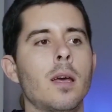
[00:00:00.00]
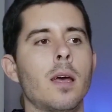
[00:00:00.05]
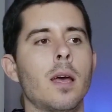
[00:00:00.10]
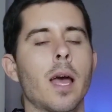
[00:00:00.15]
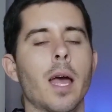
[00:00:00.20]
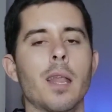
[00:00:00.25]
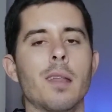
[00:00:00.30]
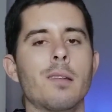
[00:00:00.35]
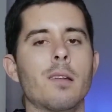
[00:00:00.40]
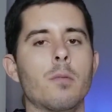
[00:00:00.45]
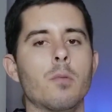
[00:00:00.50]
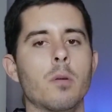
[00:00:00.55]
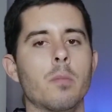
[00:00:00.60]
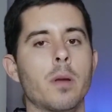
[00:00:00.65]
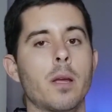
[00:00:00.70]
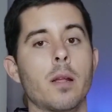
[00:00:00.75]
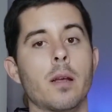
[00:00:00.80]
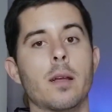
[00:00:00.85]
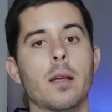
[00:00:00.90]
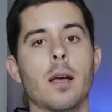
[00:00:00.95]
And someone
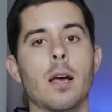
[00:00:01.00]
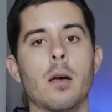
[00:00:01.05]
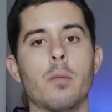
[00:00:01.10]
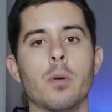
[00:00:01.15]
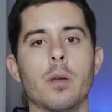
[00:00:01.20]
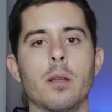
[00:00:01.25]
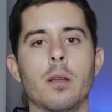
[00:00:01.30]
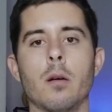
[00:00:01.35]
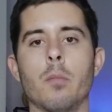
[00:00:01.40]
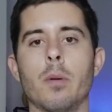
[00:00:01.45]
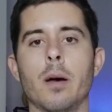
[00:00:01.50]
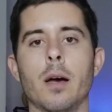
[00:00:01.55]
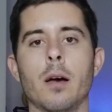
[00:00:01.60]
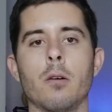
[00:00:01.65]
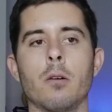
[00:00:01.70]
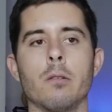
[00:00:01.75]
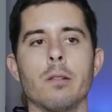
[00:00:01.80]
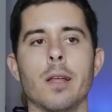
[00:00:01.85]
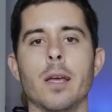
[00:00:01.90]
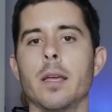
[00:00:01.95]
made a comment
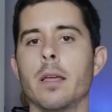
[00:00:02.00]
about